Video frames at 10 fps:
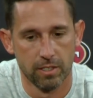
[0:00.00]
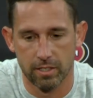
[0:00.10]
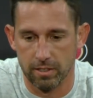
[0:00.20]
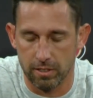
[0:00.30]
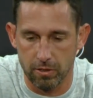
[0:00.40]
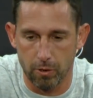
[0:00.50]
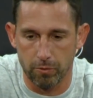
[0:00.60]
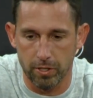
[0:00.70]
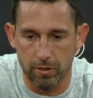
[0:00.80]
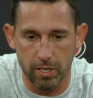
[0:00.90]
And then you
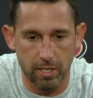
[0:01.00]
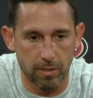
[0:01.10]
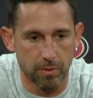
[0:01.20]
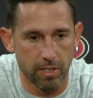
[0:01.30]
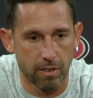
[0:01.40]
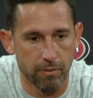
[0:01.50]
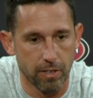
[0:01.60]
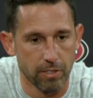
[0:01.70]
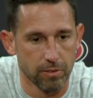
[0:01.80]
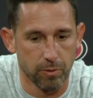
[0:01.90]
hopefully you can get them to the
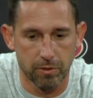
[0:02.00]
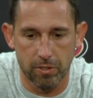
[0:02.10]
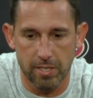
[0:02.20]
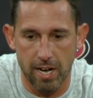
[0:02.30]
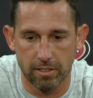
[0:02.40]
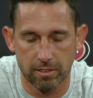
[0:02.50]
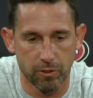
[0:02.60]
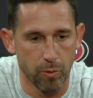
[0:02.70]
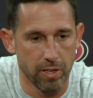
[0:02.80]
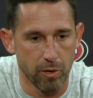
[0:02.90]
NFL and with their talent
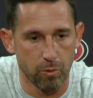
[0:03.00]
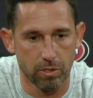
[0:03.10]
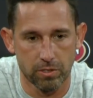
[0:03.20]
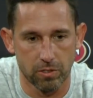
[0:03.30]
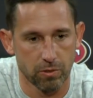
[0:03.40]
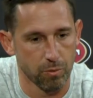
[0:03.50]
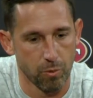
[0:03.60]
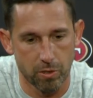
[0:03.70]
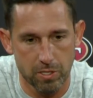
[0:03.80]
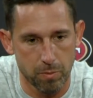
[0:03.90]
and the way they work, just with
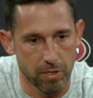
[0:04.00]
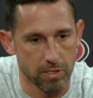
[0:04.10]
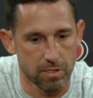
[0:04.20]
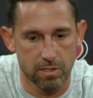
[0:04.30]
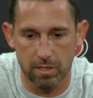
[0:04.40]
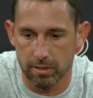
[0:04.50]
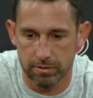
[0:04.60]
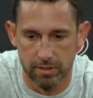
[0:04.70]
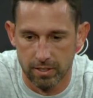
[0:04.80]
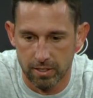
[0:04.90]
more experience and
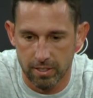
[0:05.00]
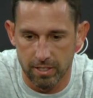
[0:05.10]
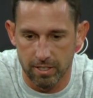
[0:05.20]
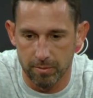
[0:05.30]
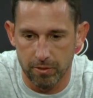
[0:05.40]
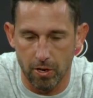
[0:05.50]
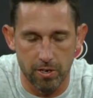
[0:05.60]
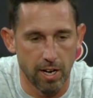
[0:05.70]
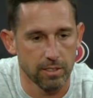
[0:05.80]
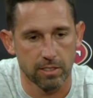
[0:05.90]
stuff. Um, it's
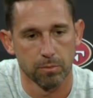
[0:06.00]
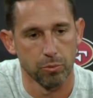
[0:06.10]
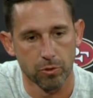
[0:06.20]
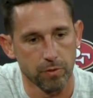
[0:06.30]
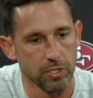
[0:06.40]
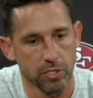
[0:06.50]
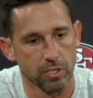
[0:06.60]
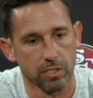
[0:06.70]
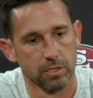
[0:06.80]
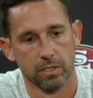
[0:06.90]
hard not to improve each
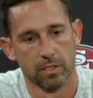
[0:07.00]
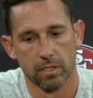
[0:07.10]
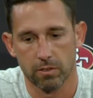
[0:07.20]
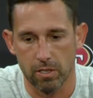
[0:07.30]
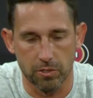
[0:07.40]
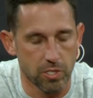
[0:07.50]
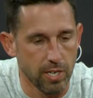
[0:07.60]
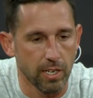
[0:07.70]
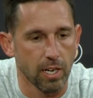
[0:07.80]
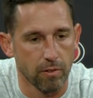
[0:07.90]
year as long as you
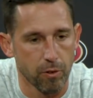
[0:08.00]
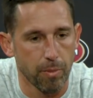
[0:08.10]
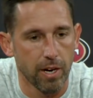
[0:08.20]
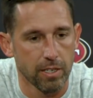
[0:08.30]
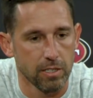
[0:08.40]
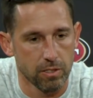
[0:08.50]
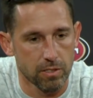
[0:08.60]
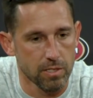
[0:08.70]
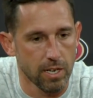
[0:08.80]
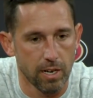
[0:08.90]
take care of your body and you
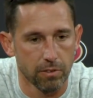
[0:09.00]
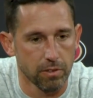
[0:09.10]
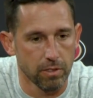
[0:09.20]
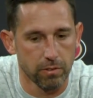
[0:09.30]
can stay healthy.